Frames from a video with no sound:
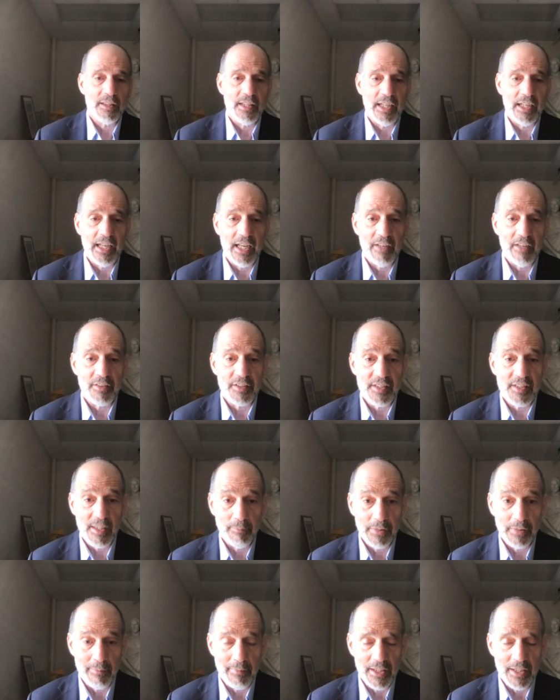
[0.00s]
they have
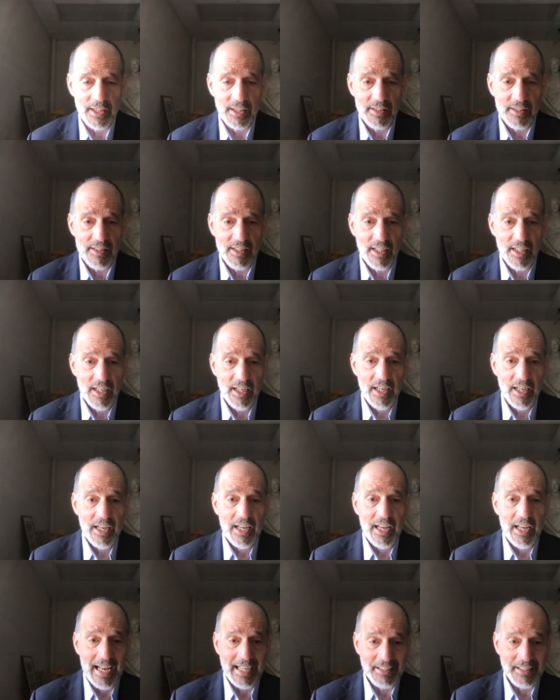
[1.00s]
assembly meetings
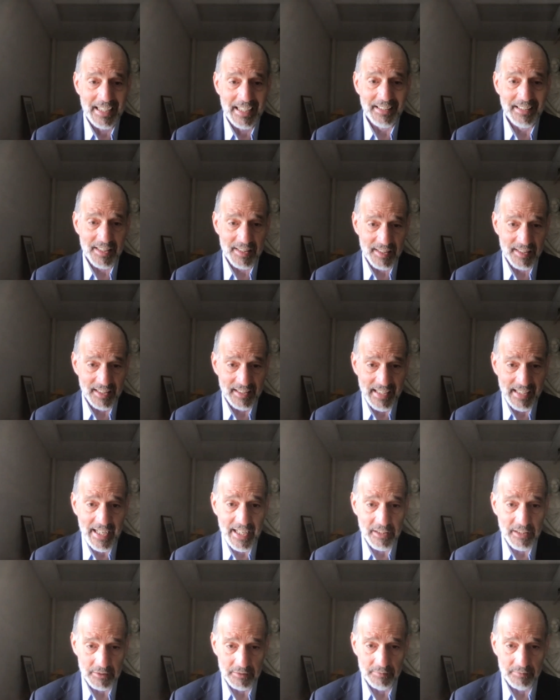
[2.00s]
and you get to sit
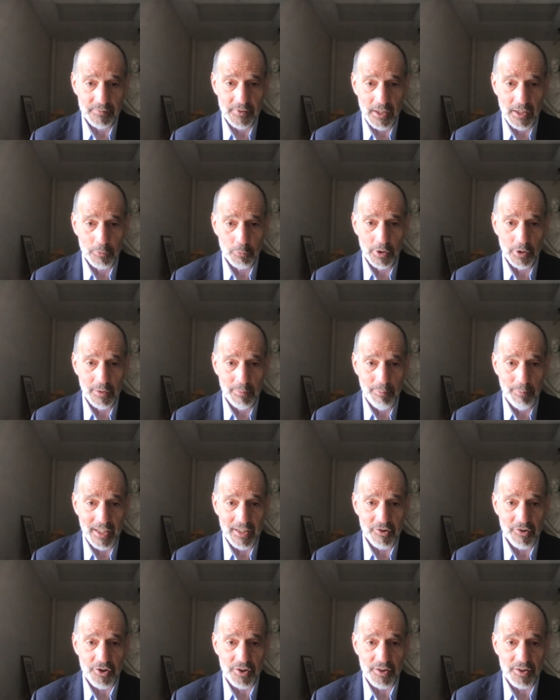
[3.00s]
down on wooden
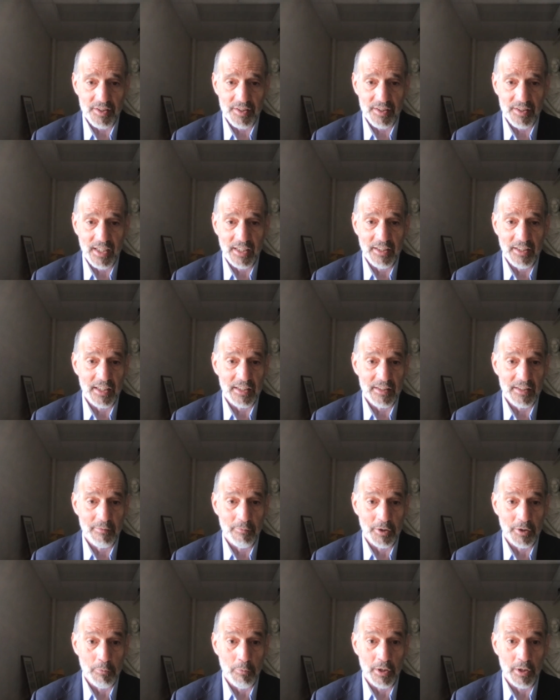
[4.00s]
benches. And you get,
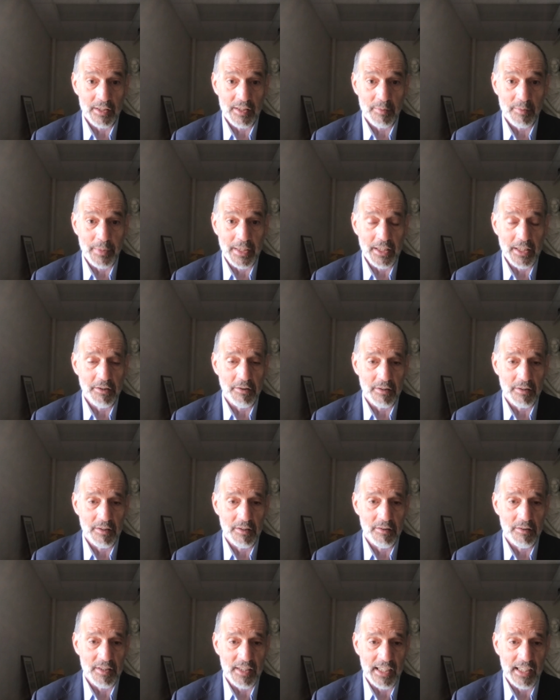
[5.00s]
when you want to speak,
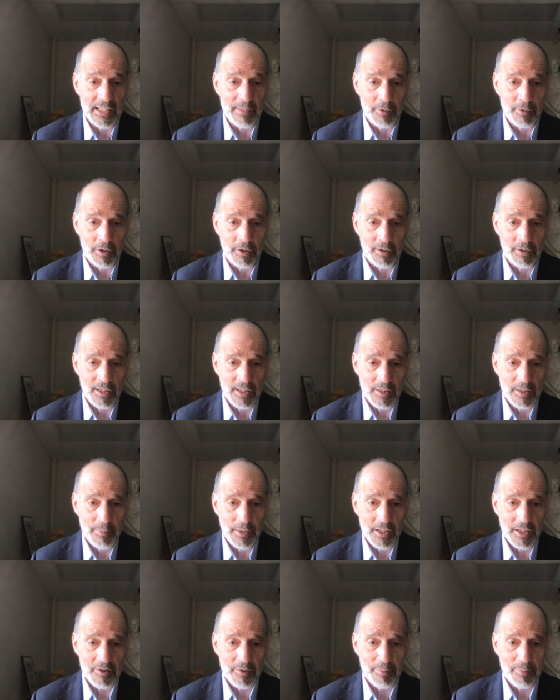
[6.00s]
you stand up and go to the
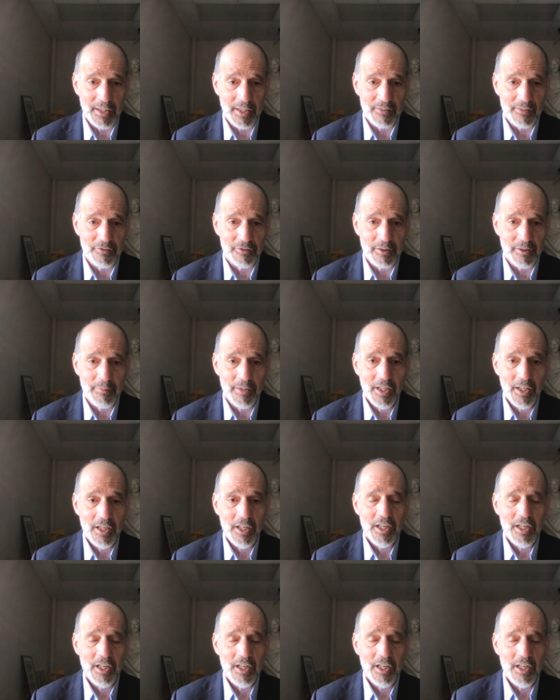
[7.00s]
speaker's platform.
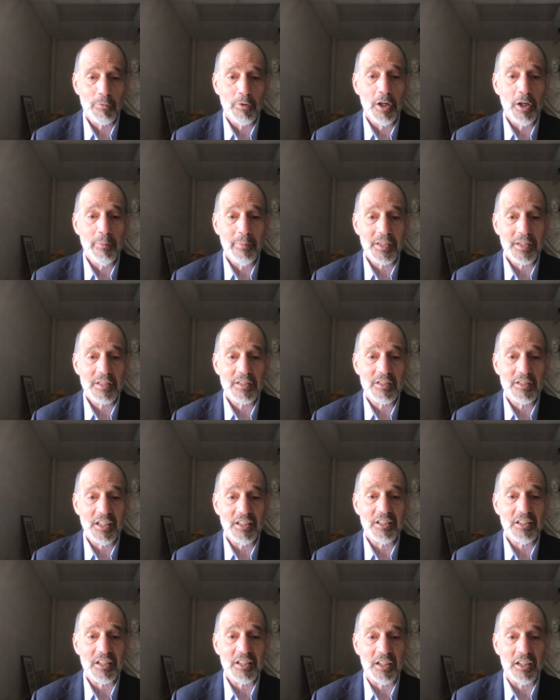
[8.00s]
The Romans
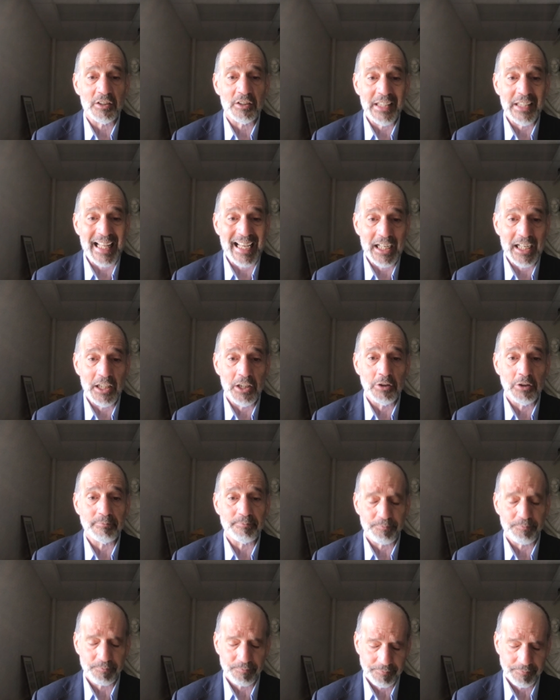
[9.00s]
didn't
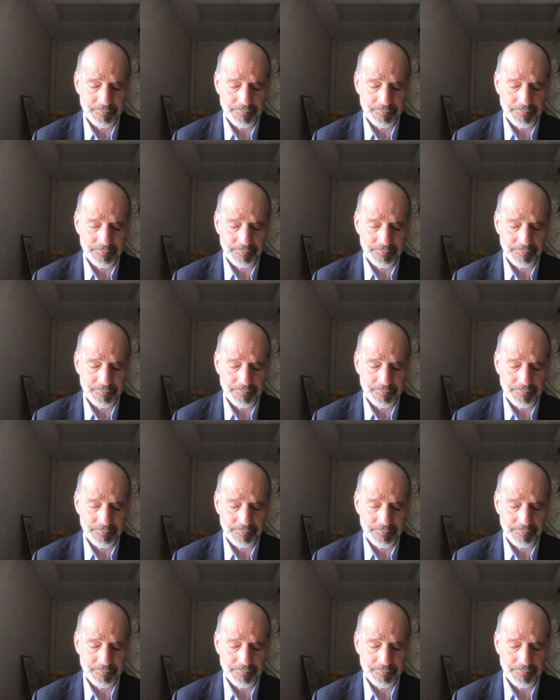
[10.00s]
allow